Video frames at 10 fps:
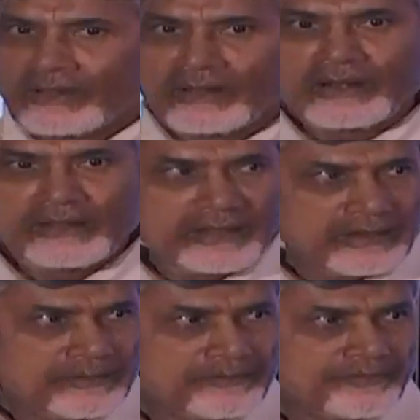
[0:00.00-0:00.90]

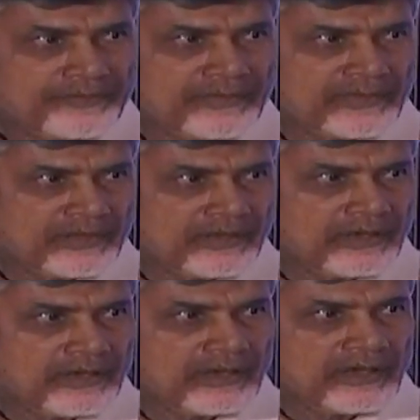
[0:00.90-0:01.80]
Earlier,
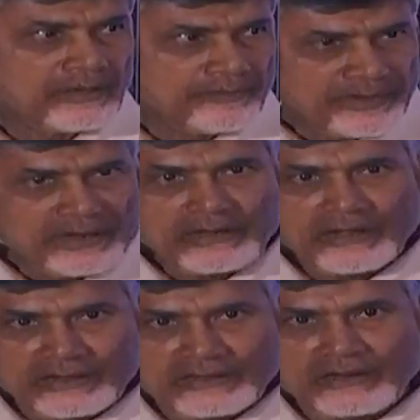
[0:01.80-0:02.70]
I built
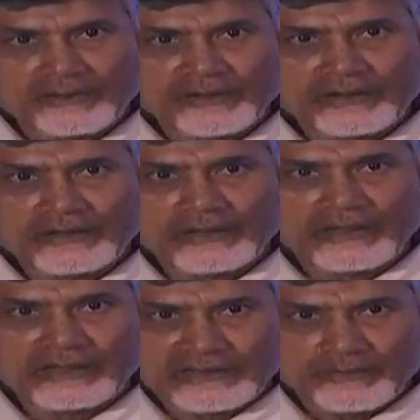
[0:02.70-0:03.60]
Hyderabad
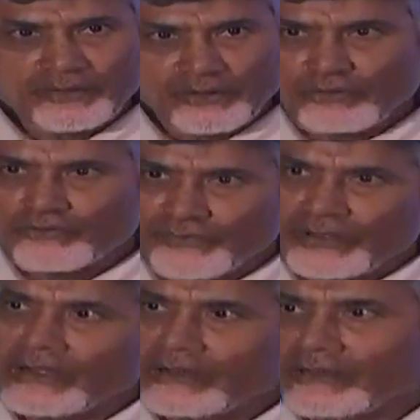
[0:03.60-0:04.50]
as a
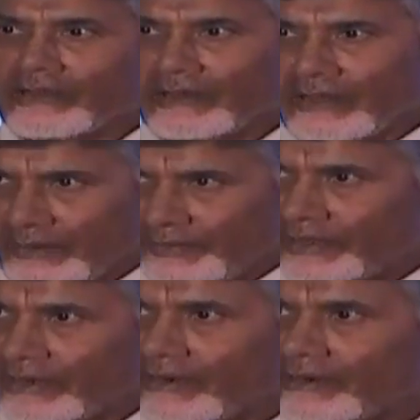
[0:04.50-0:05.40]
brownfield
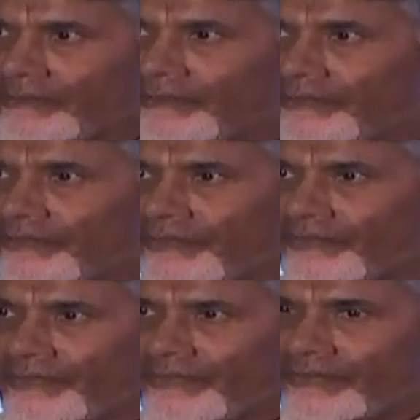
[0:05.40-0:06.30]
capital.
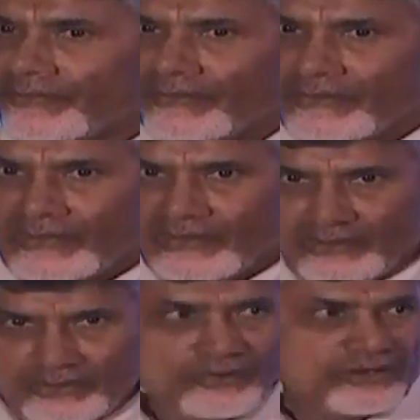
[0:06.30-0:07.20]

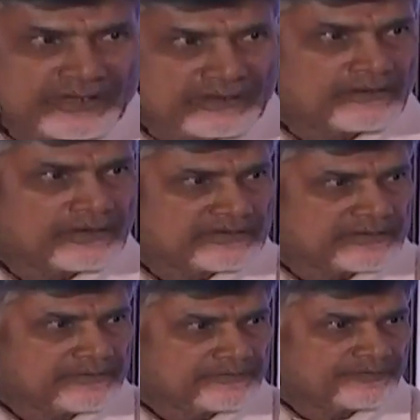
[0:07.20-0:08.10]
You know
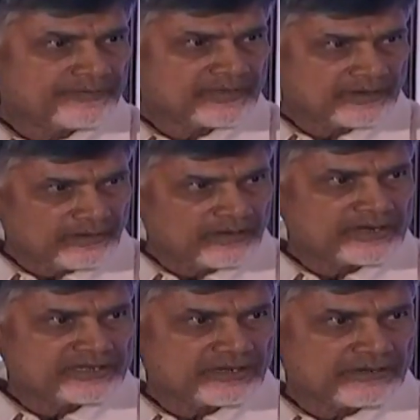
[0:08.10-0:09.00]
technology,
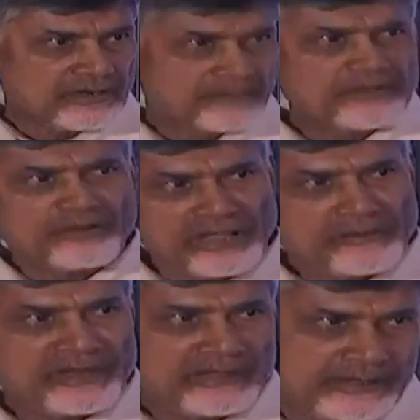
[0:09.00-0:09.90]
knowledge economy, you
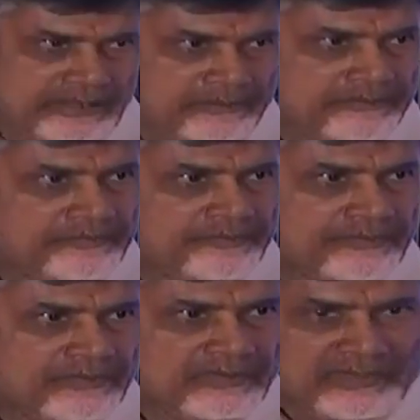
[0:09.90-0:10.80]
name anything.
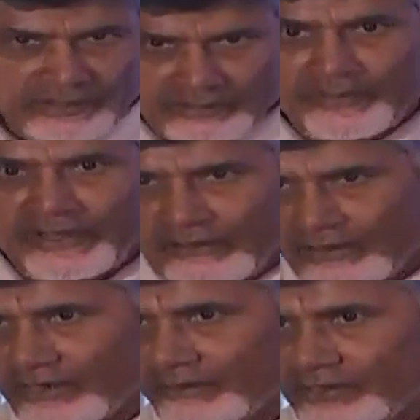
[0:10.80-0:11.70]
That is my
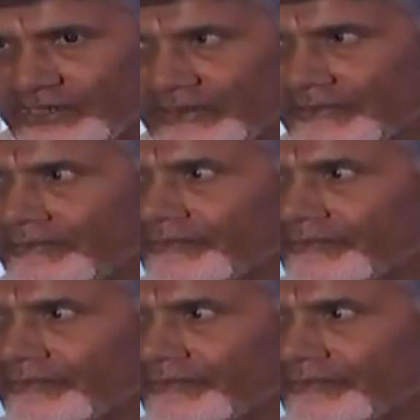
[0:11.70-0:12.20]
contribution.